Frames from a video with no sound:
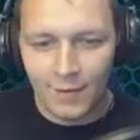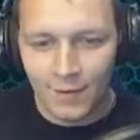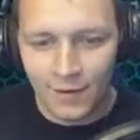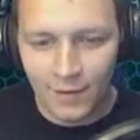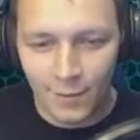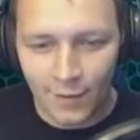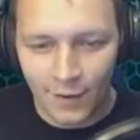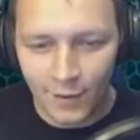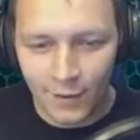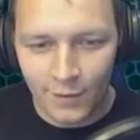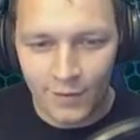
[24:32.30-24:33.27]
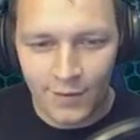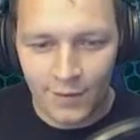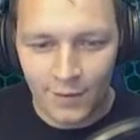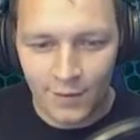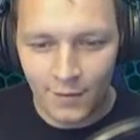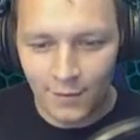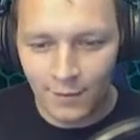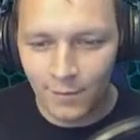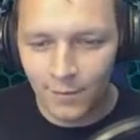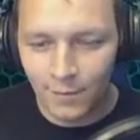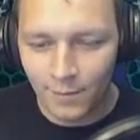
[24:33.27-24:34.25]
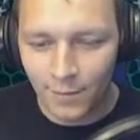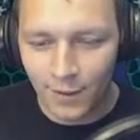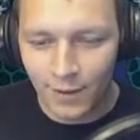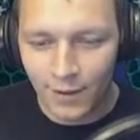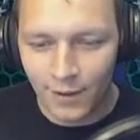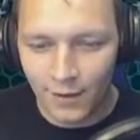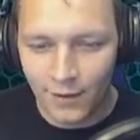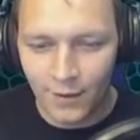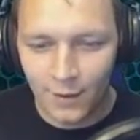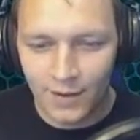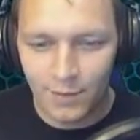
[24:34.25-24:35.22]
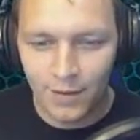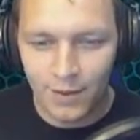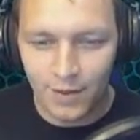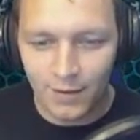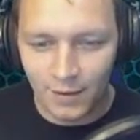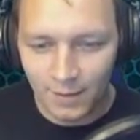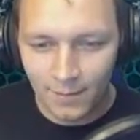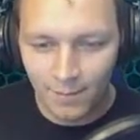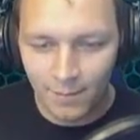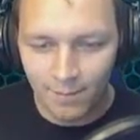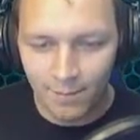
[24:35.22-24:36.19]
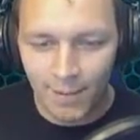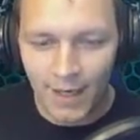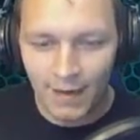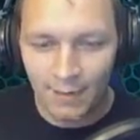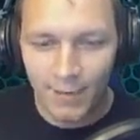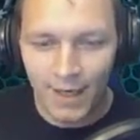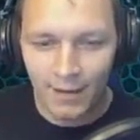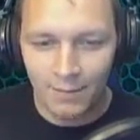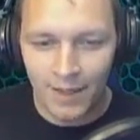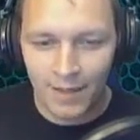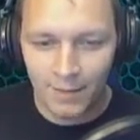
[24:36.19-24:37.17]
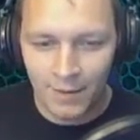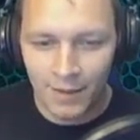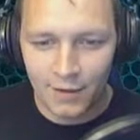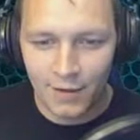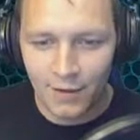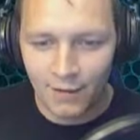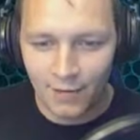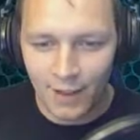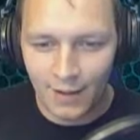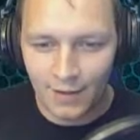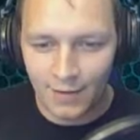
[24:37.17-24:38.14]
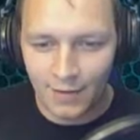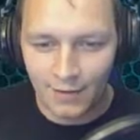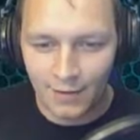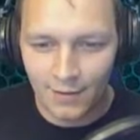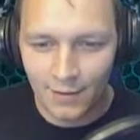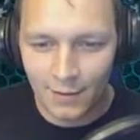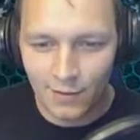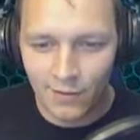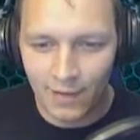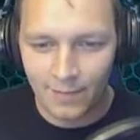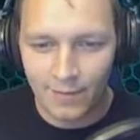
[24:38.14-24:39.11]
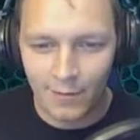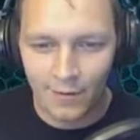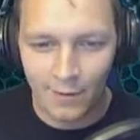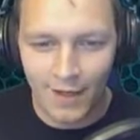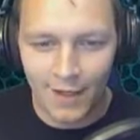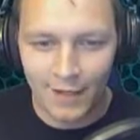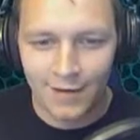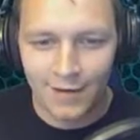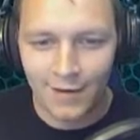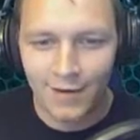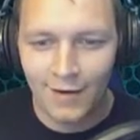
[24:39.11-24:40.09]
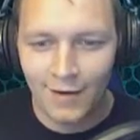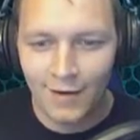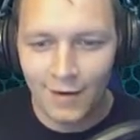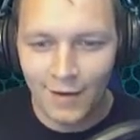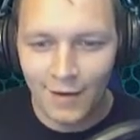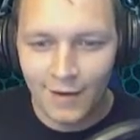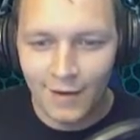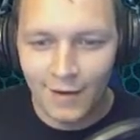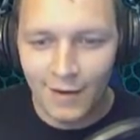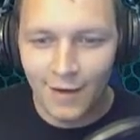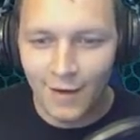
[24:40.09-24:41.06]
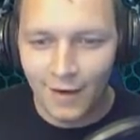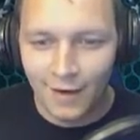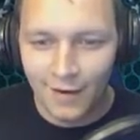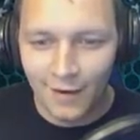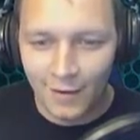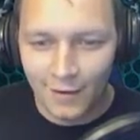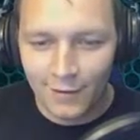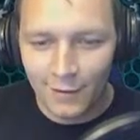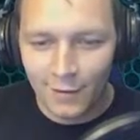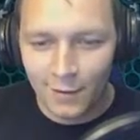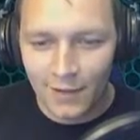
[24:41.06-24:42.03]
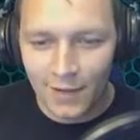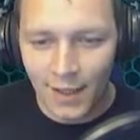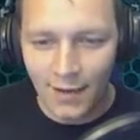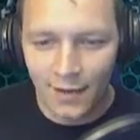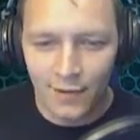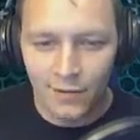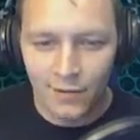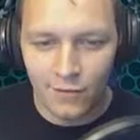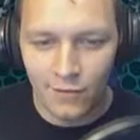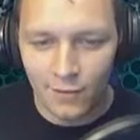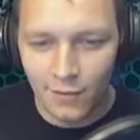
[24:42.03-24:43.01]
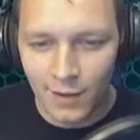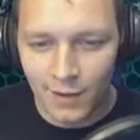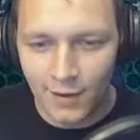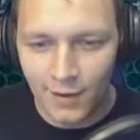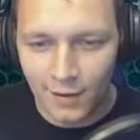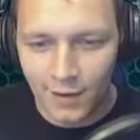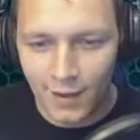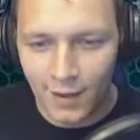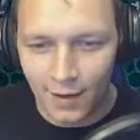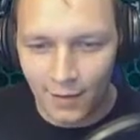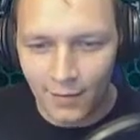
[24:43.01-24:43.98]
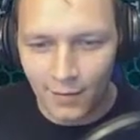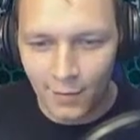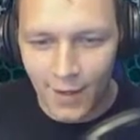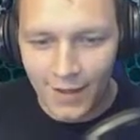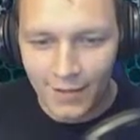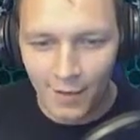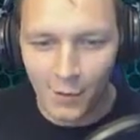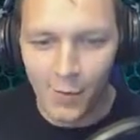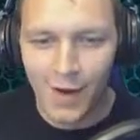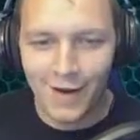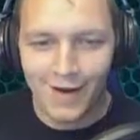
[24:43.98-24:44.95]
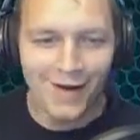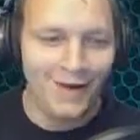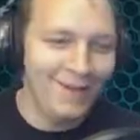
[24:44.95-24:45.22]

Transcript: With one of those plug-in USB male masturbation devices, strapped to his waist. And, you know, he'll just be sat there drooling in his chair and, you know, wasting away